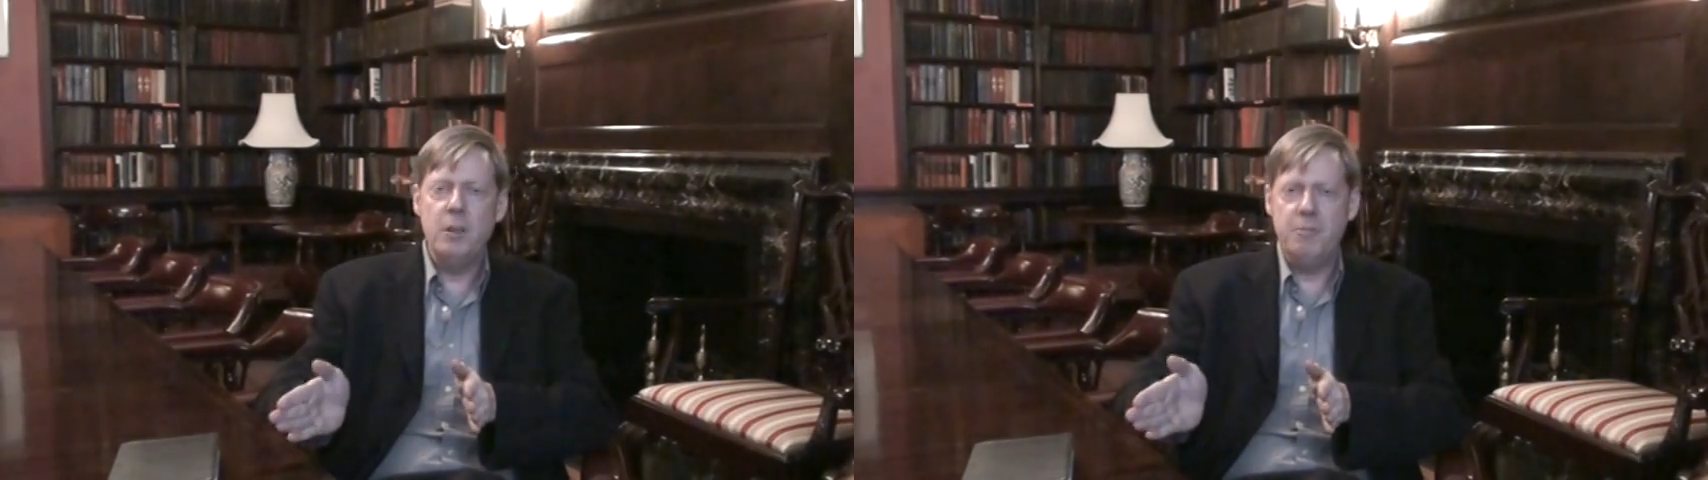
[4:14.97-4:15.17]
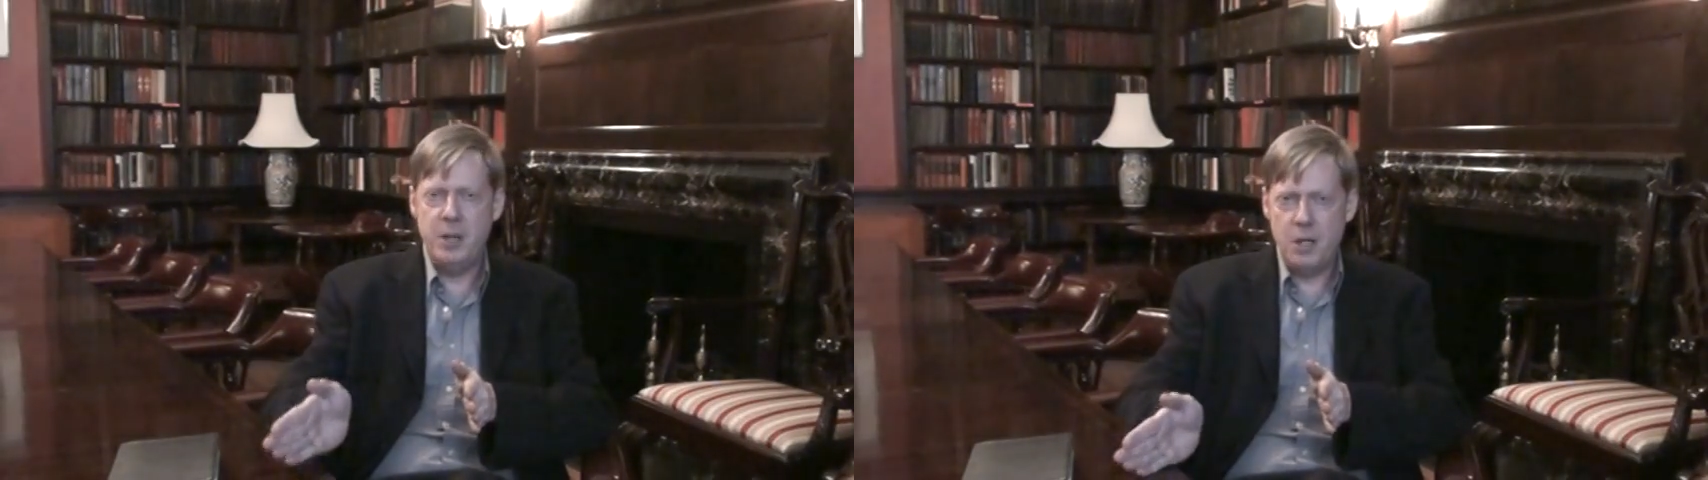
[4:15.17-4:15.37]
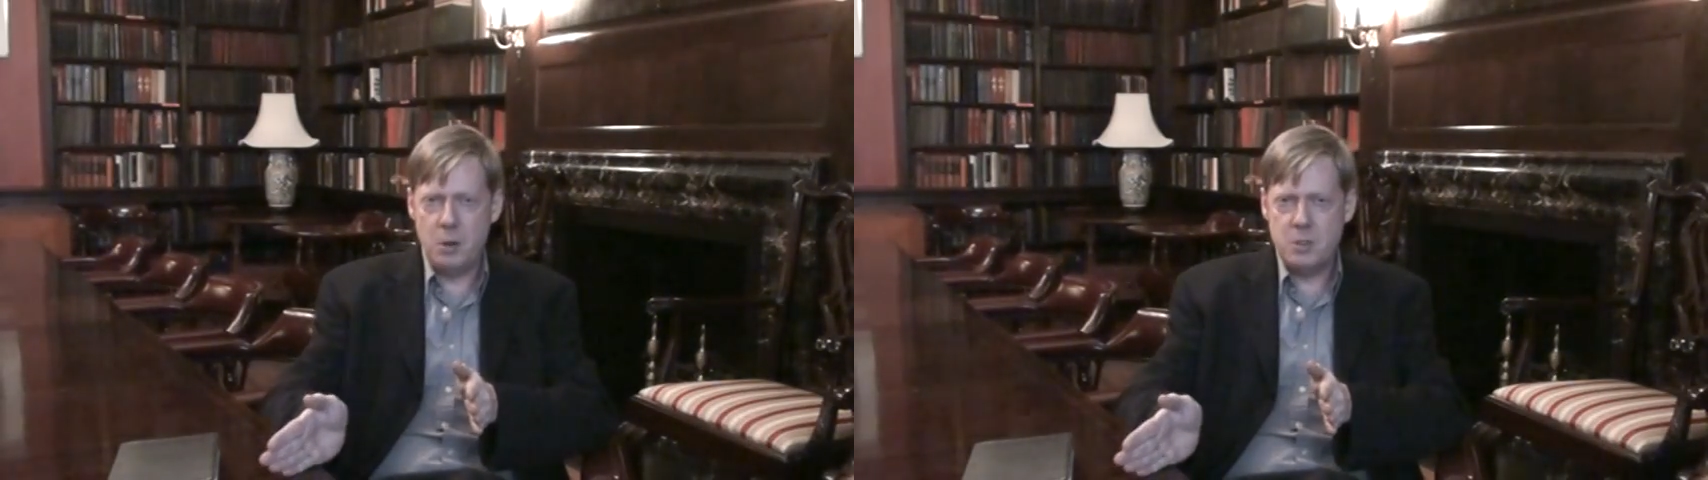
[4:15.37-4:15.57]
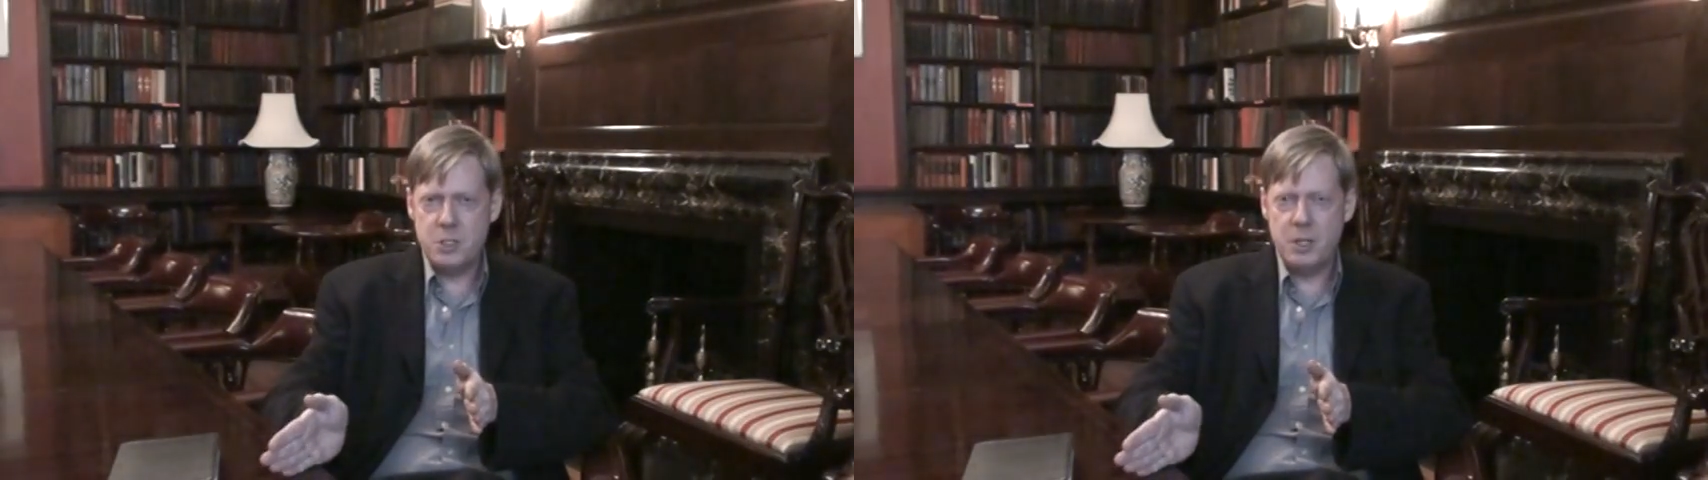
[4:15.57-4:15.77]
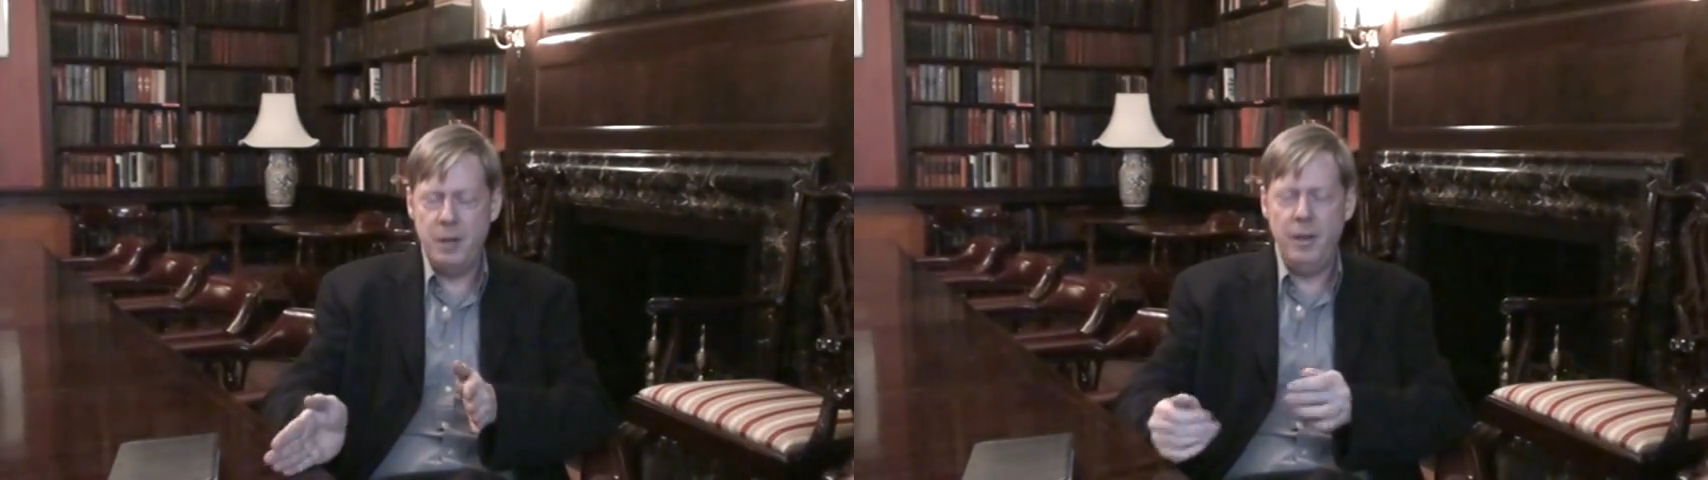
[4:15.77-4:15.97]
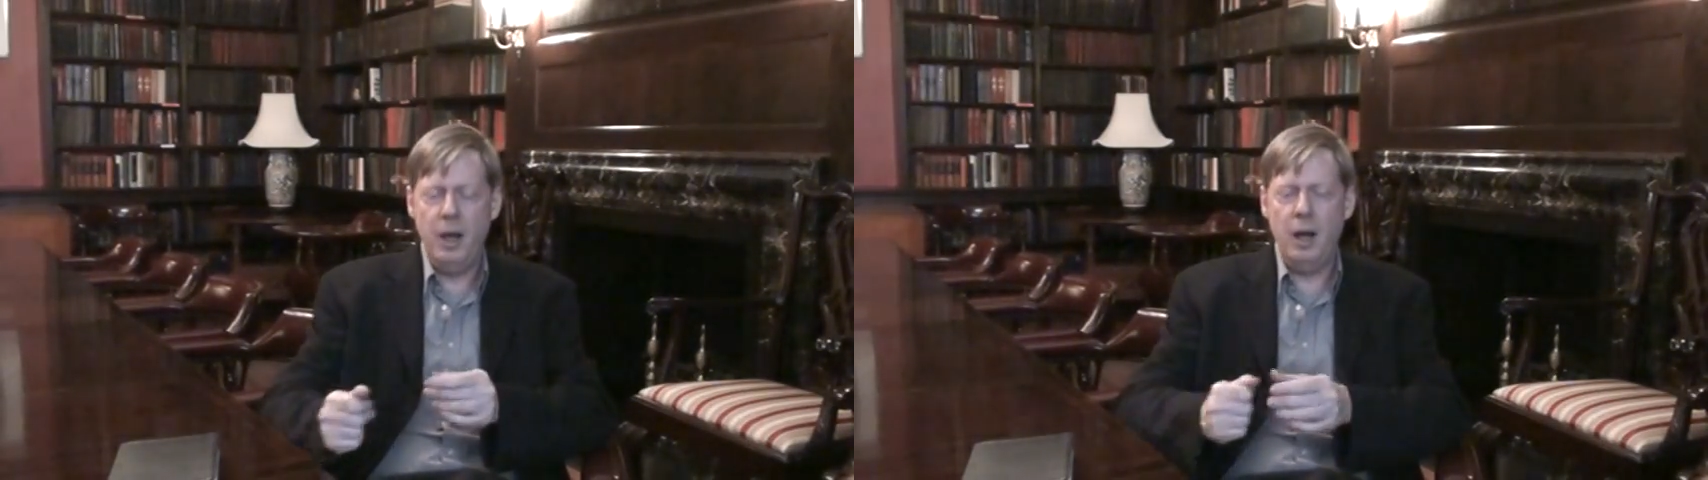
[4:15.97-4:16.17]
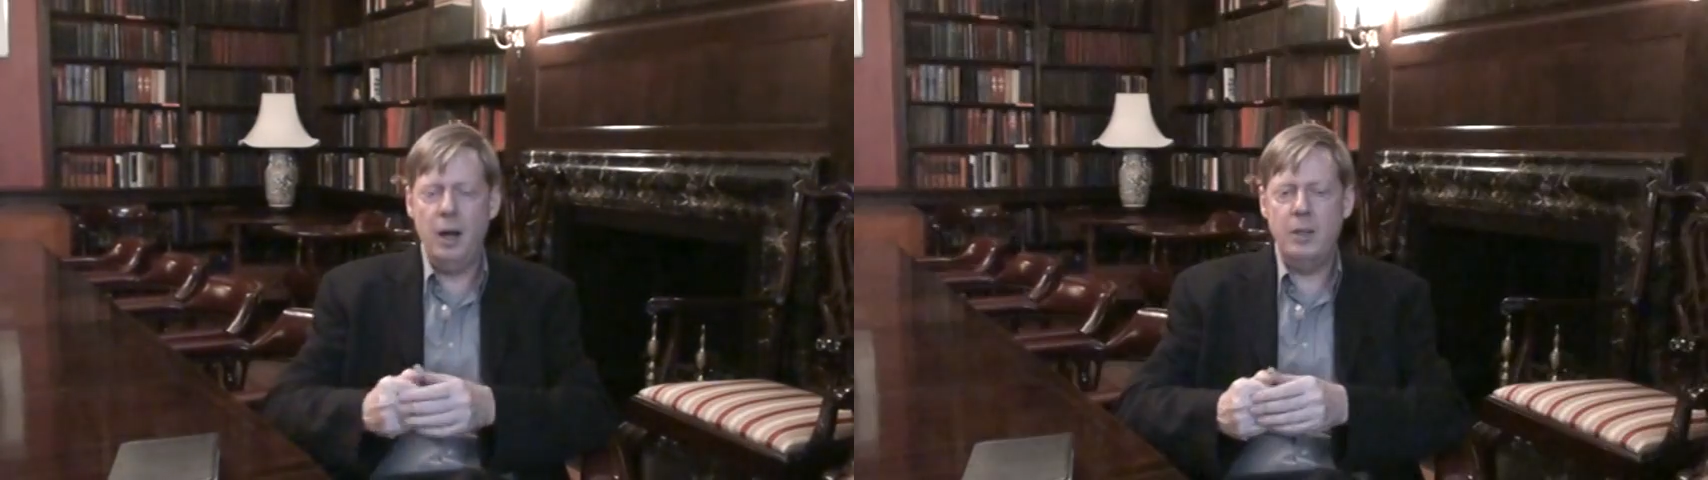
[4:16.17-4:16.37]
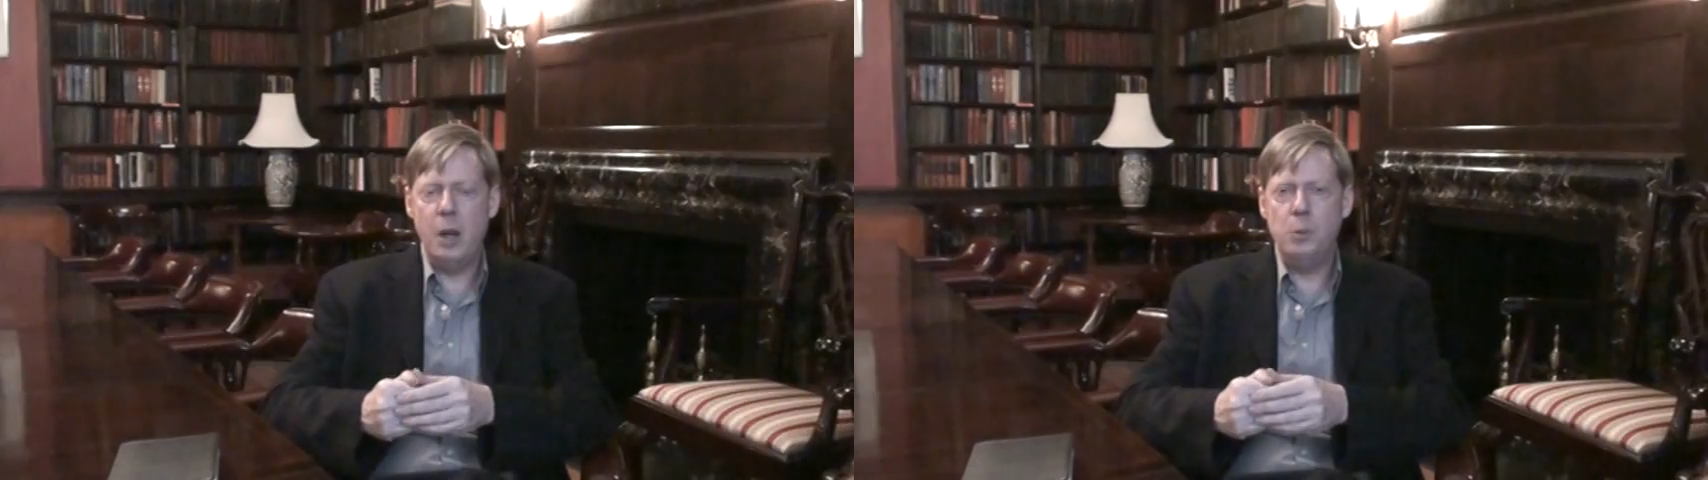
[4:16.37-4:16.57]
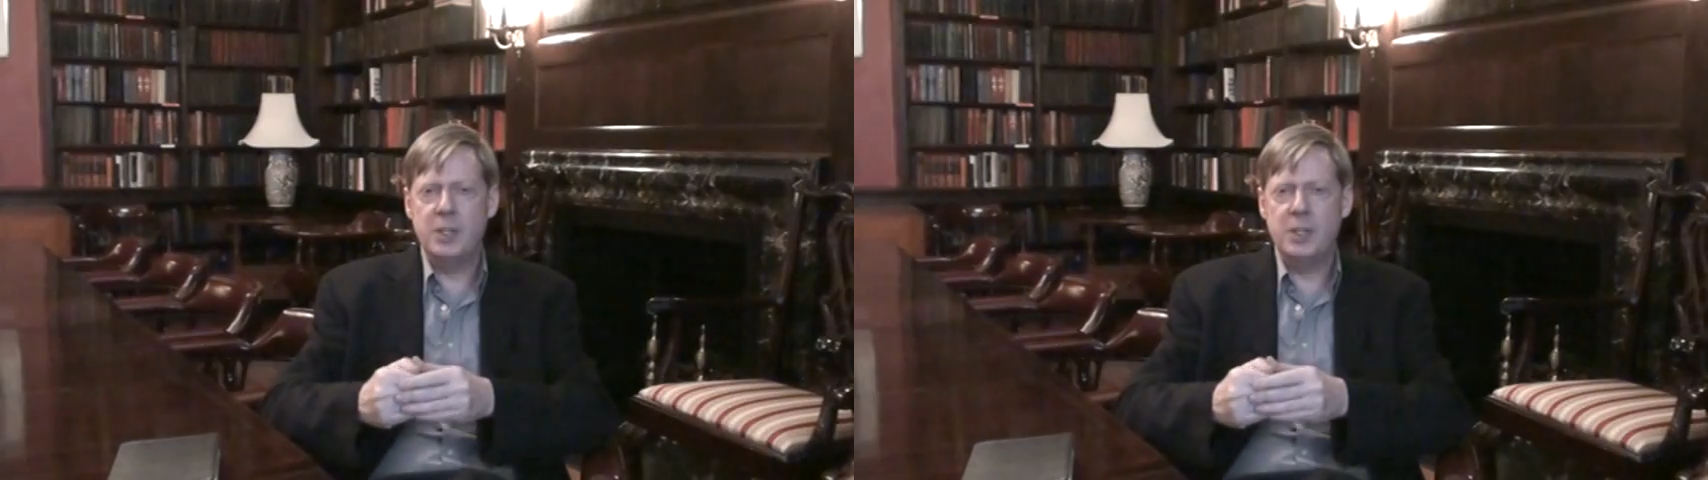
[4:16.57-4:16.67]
videos that